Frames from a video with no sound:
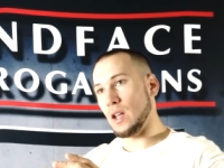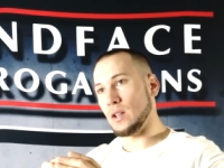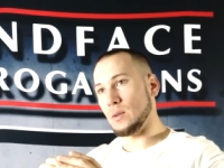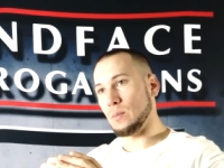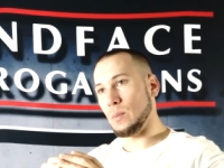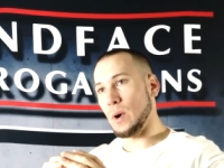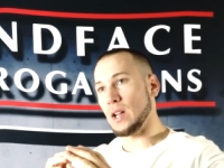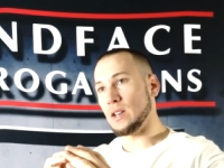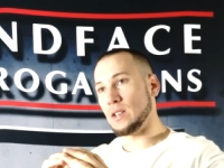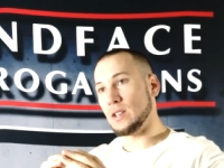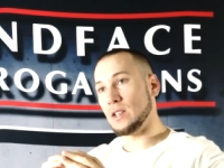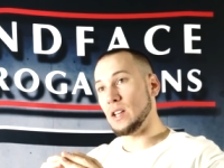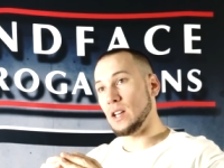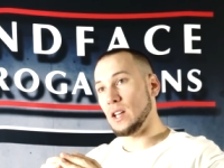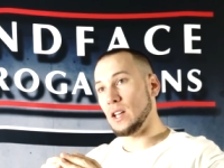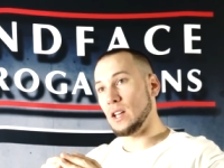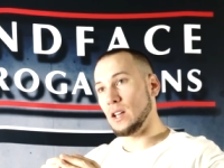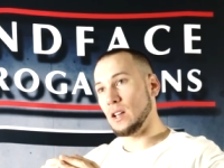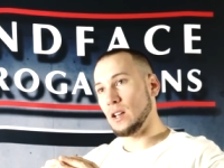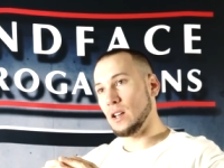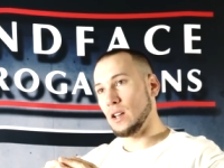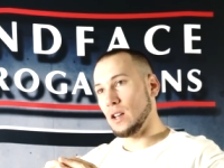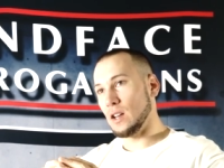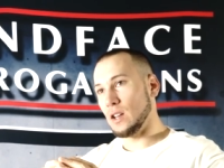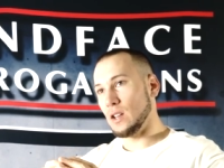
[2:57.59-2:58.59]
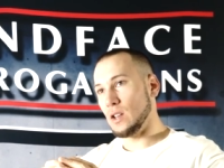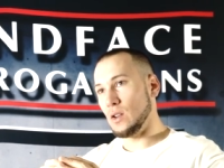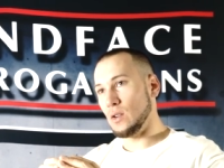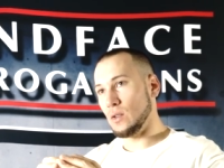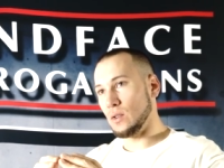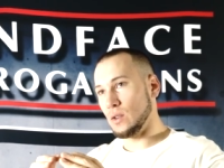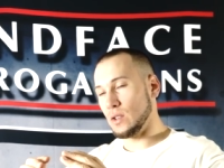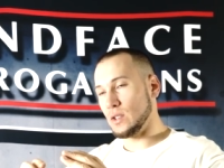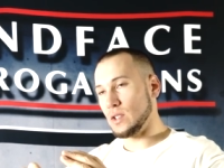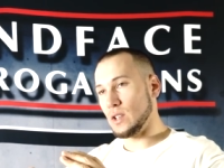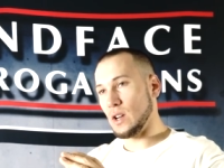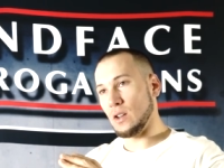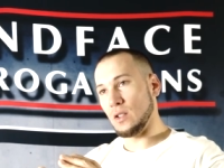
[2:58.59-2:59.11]
My D, you
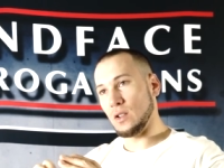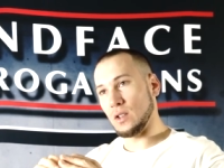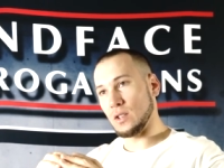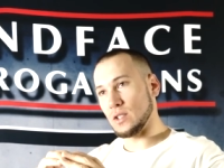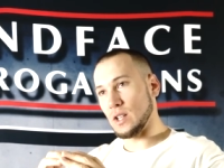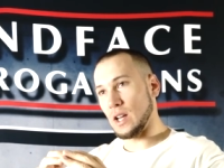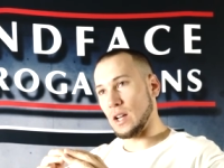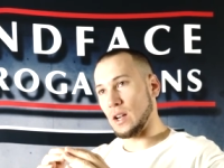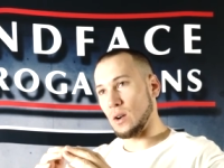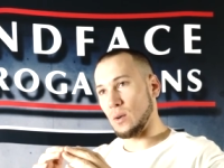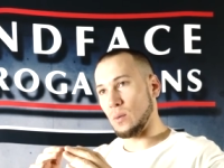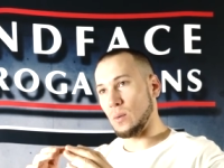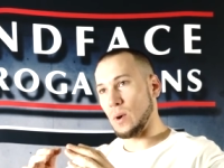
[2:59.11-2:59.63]
could tell, looks like a